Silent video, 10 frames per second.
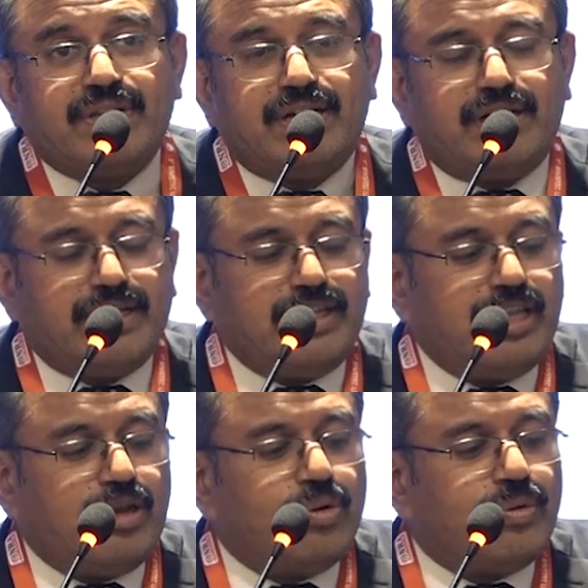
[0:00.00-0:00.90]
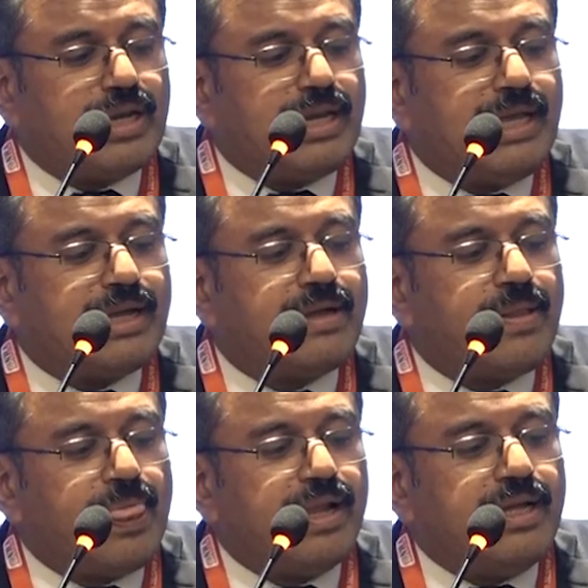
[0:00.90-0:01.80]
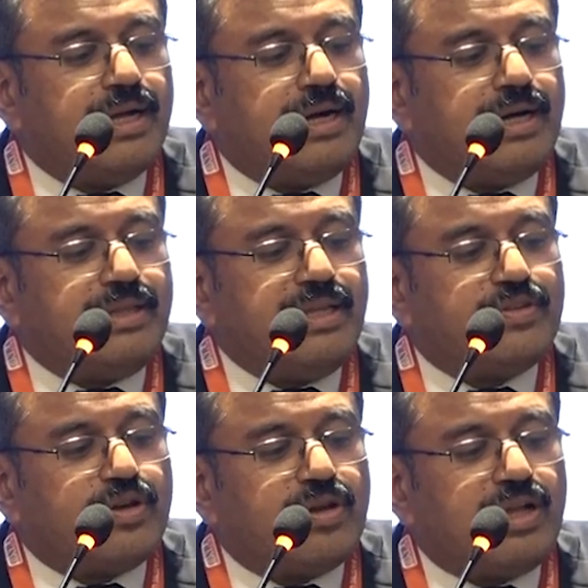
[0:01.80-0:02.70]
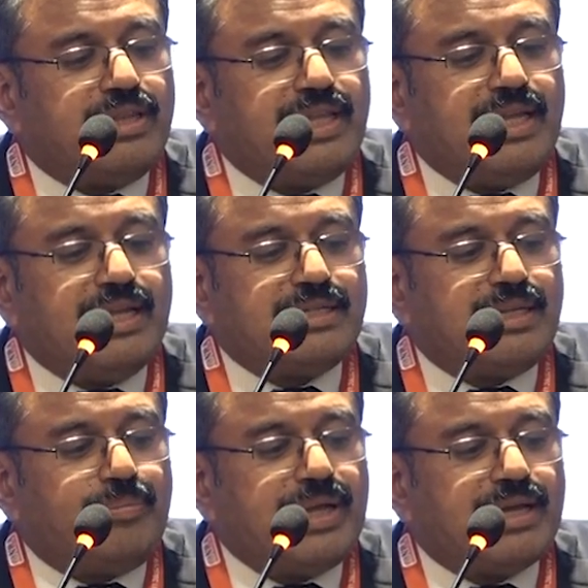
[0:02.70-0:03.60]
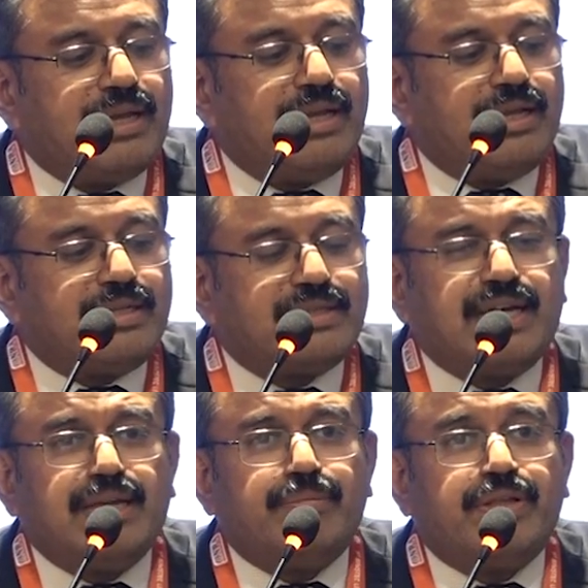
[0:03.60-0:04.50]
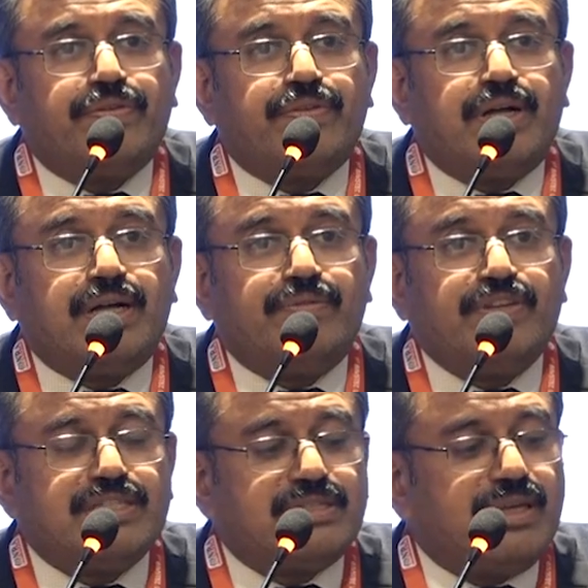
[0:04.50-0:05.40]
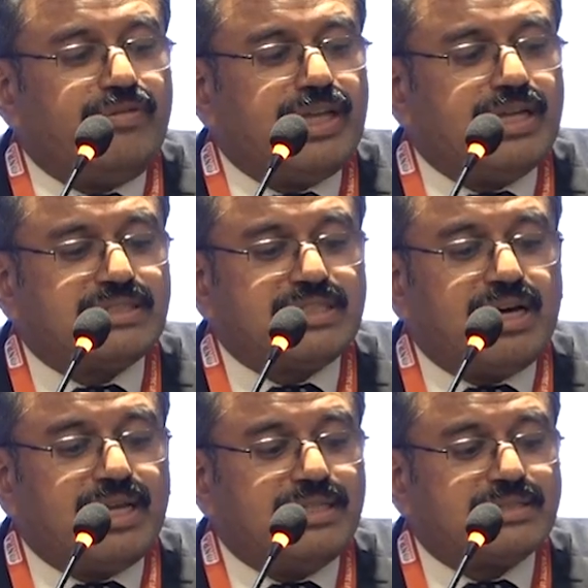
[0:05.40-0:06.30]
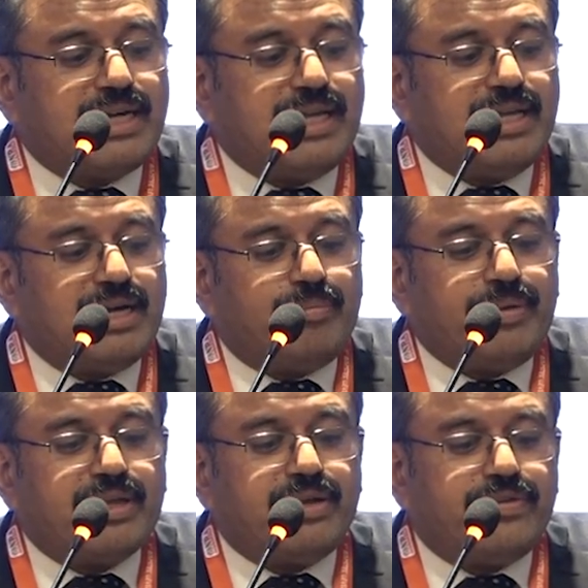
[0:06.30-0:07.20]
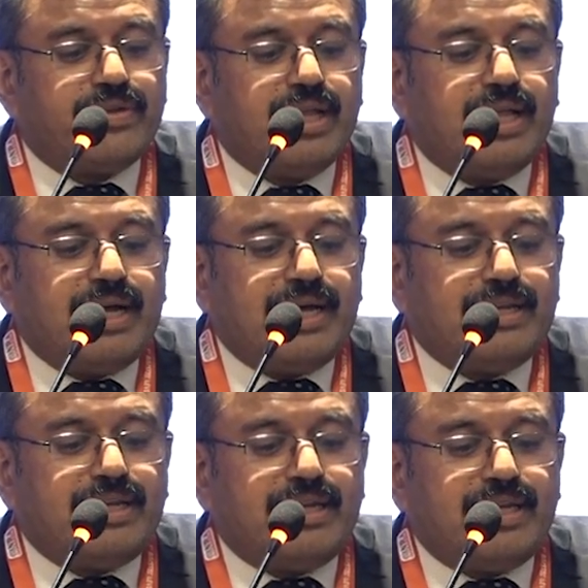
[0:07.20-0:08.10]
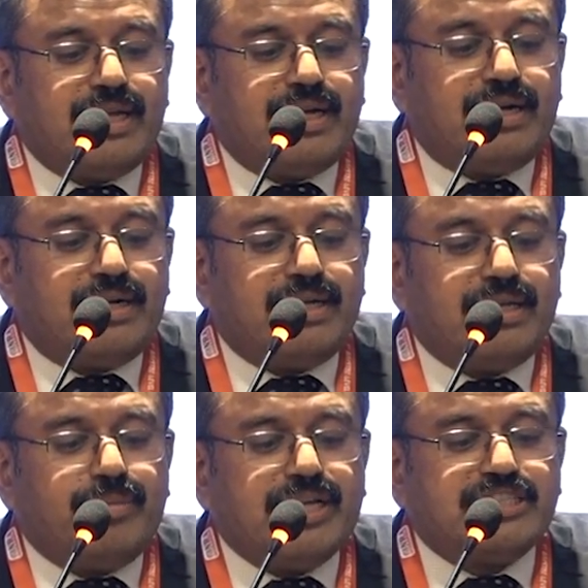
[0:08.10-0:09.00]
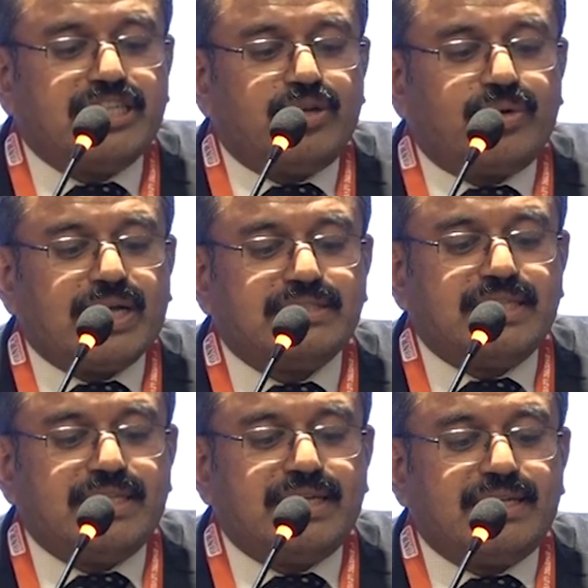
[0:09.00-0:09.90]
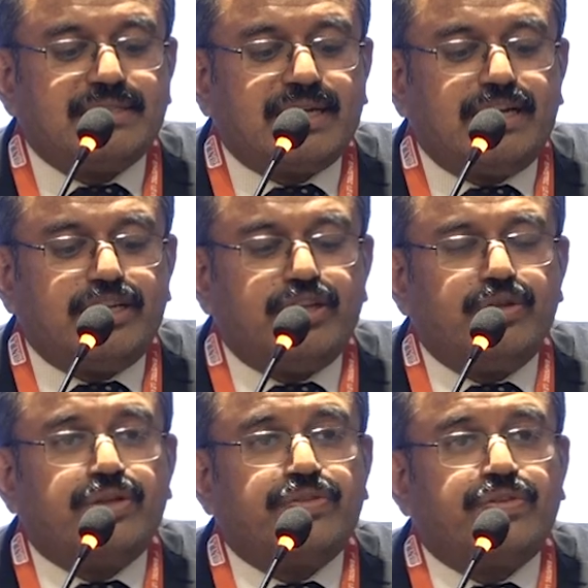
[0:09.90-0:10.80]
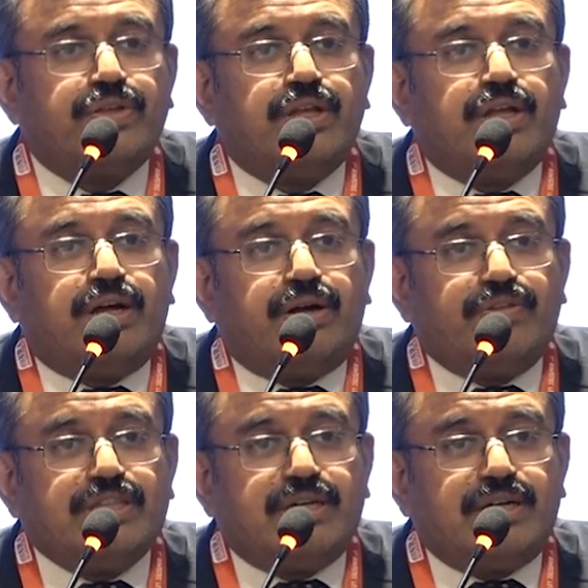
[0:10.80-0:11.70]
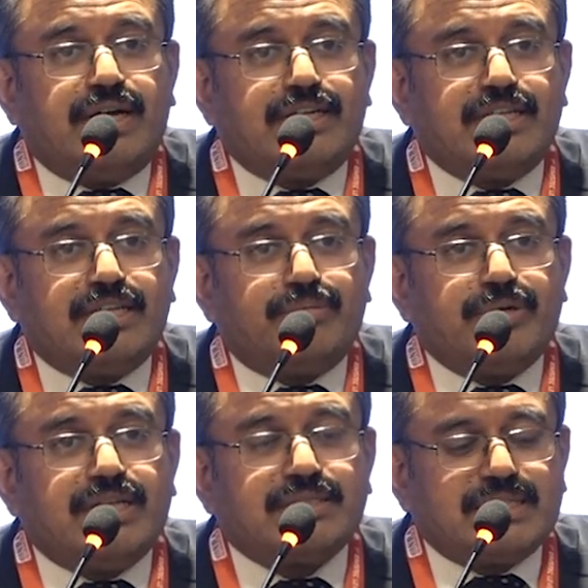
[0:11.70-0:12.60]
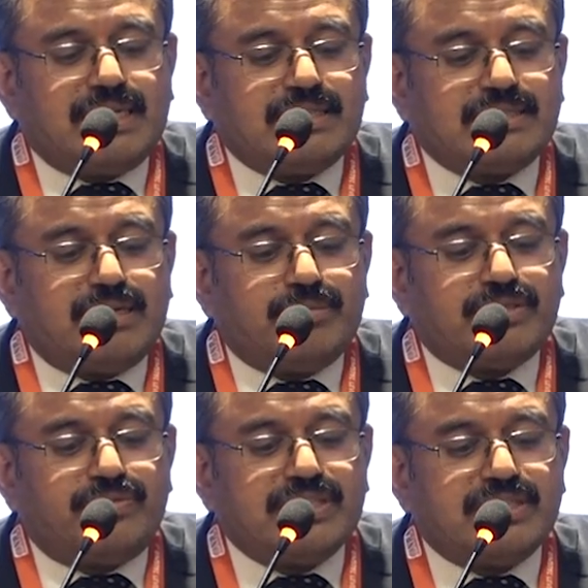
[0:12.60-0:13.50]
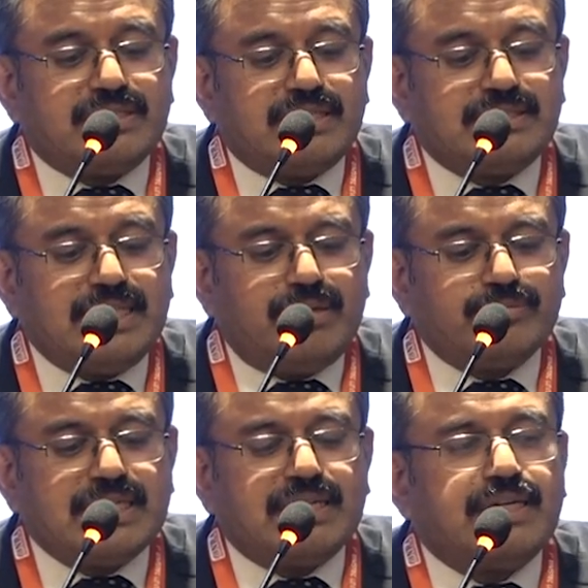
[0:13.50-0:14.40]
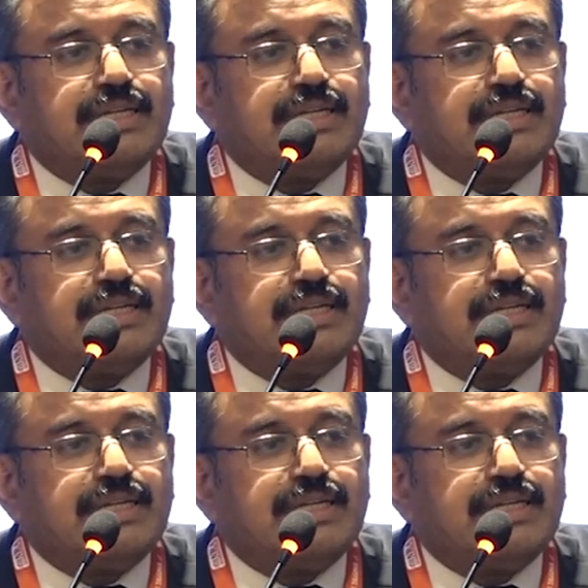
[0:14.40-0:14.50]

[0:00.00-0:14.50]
in the lower neck. These are all the typical thymus, which is giving a starry sky appearance. And in imaging, you see there is a continuous with the anterior mediasternal thymus, which is the same signal